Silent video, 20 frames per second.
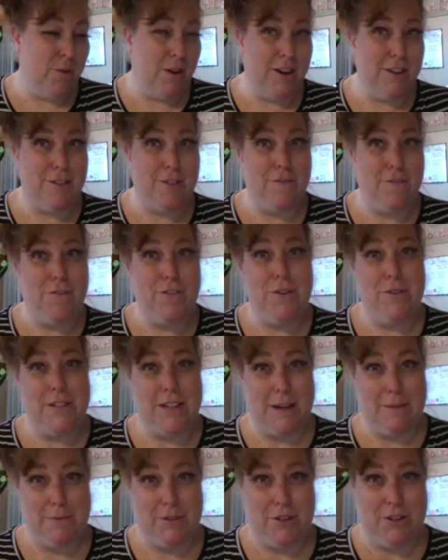one of the few
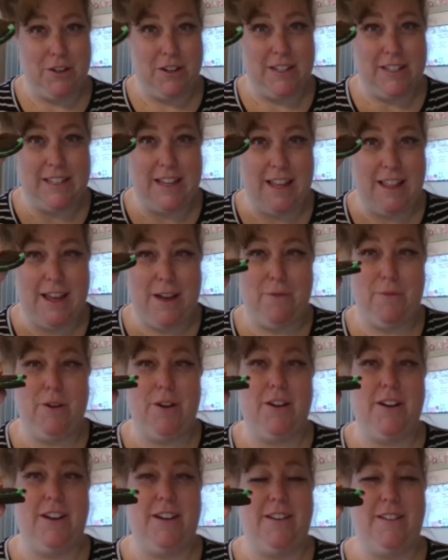times you can say that
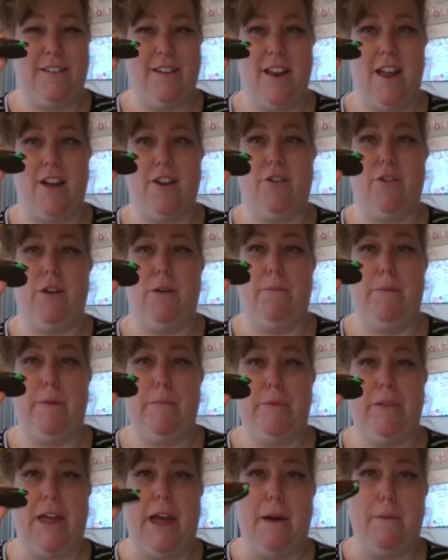word and not creep
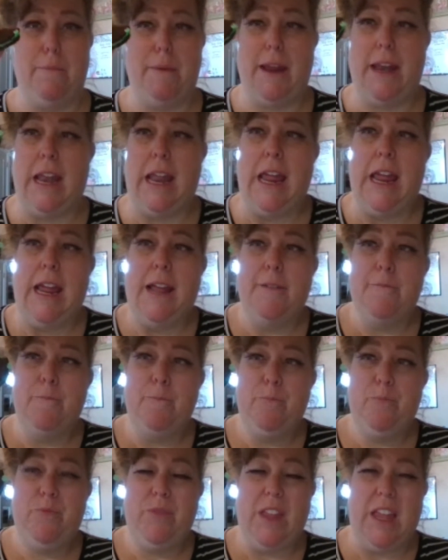people out. But
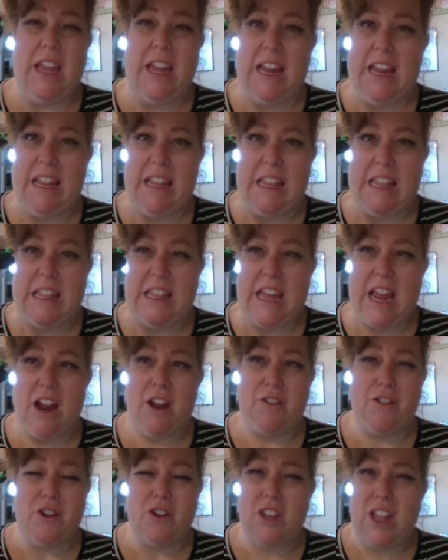they
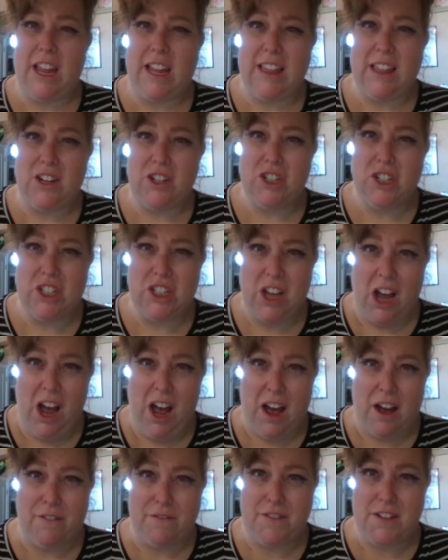are, they're like, they're
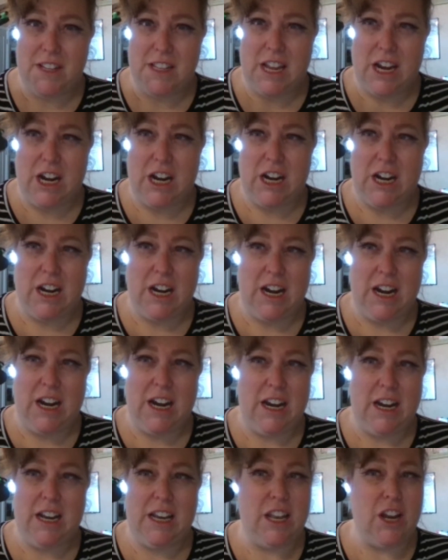soft. They're,
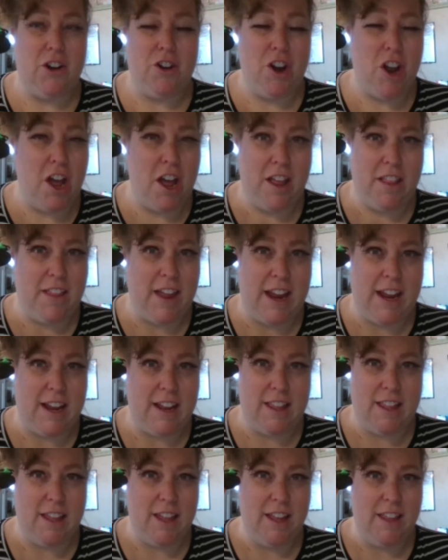they're not
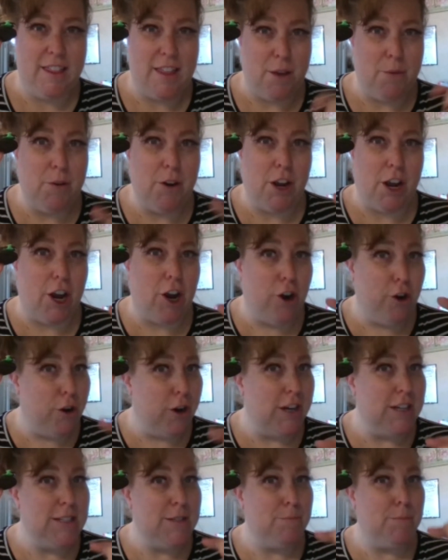like, they were a
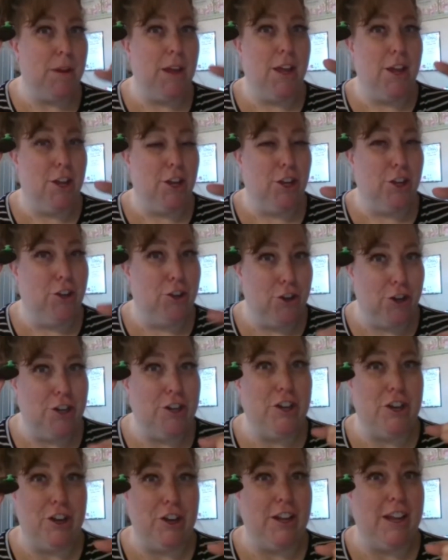crisp
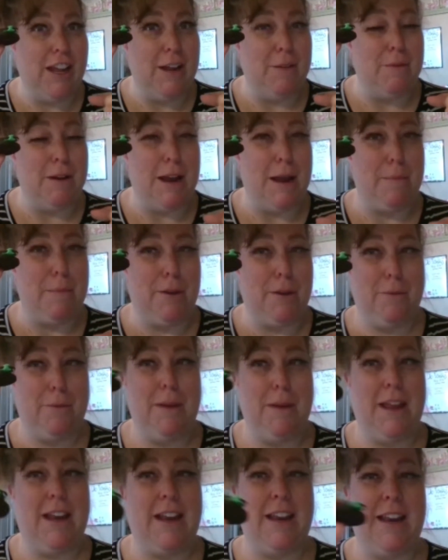good cookie when I put them
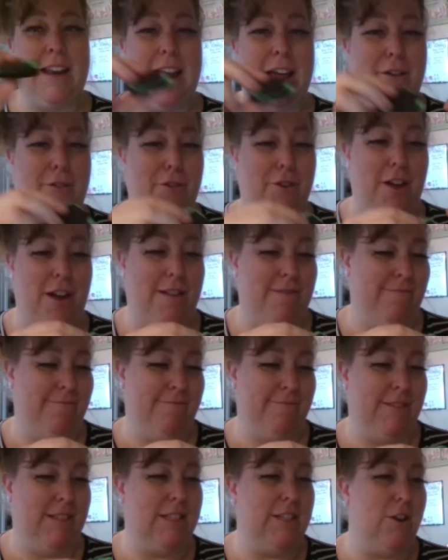in, and now they're not.
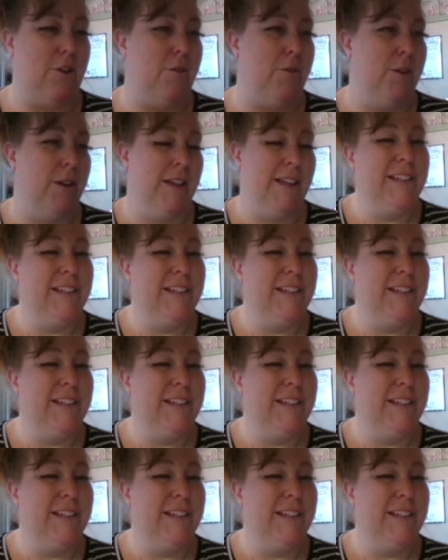So,